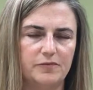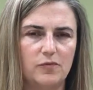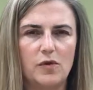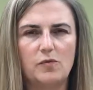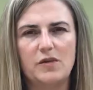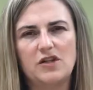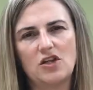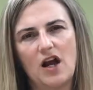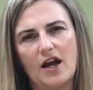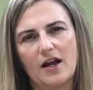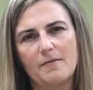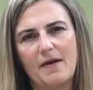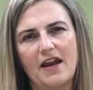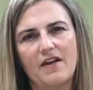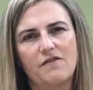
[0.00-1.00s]
when we talk
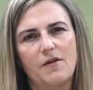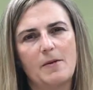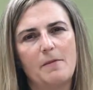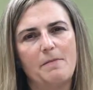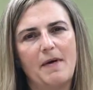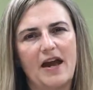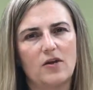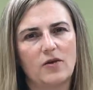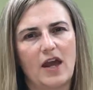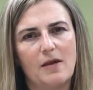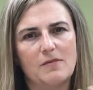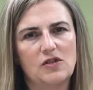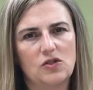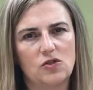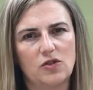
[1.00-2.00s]
about it from the
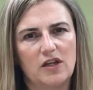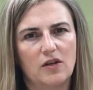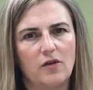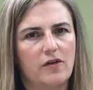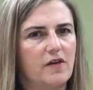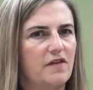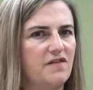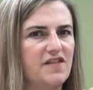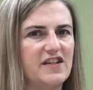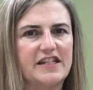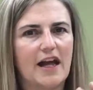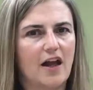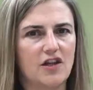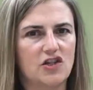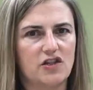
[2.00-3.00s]
biochemistry or the
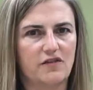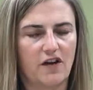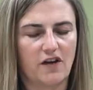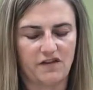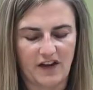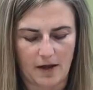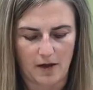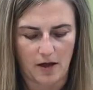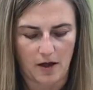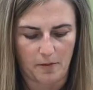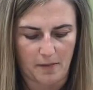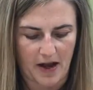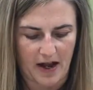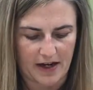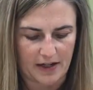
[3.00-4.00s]
physiology of our
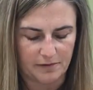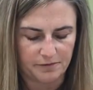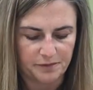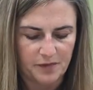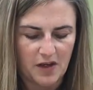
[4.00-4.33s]
body.